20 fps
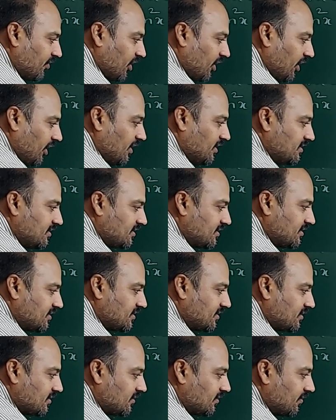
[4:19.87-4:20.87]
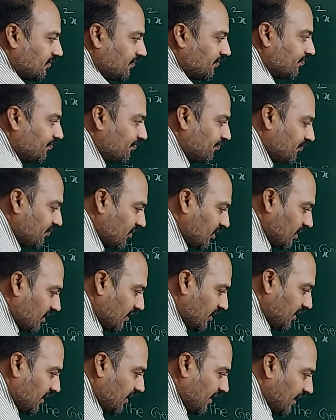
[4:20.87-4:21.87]
is
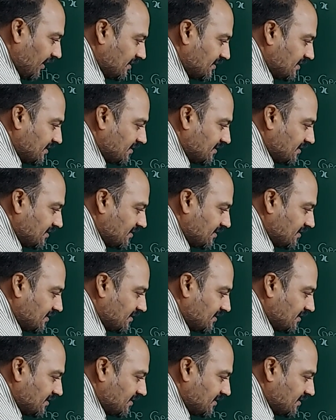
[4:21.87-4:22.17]
x